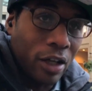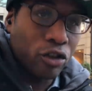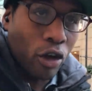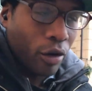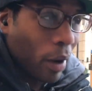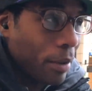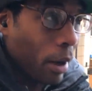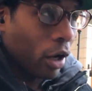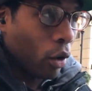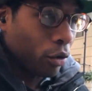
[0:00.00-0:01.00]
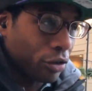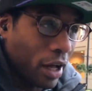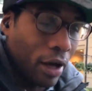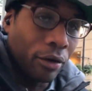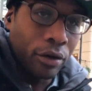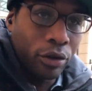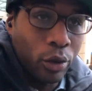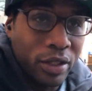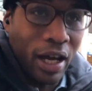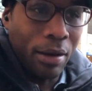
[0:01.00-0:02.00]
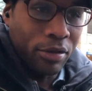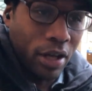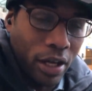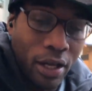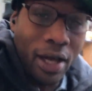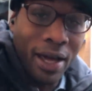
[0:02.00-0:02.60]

I started writing my goals down 3 times a day,